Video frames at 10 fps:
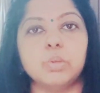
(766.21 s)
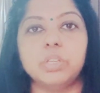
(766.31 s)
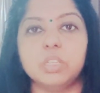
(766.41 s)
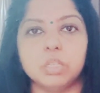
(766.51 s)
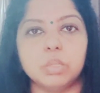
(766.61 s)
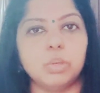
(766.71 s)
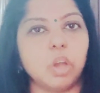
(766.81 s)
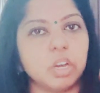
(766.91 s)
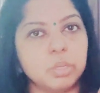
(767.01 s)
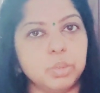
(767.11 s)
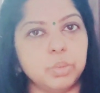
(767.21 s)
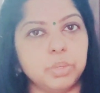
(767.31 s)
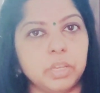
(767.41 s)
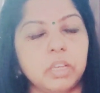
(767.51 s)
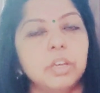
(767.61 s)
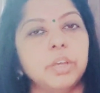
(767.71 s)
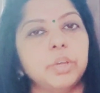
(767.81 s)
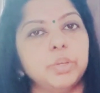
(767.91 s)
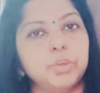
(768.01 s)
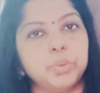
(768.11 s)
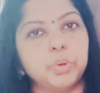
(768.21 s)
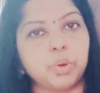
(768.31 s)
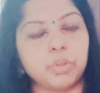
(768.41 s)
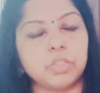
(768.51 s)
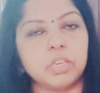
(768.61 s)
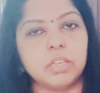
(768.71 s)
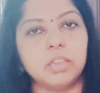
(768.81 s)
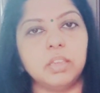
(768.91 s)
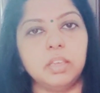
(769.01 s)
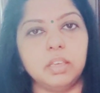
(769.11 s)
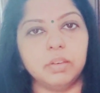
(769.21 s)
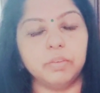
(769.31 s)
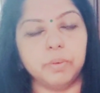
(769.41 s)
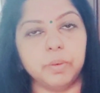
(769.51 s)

So it is your duty to cross check the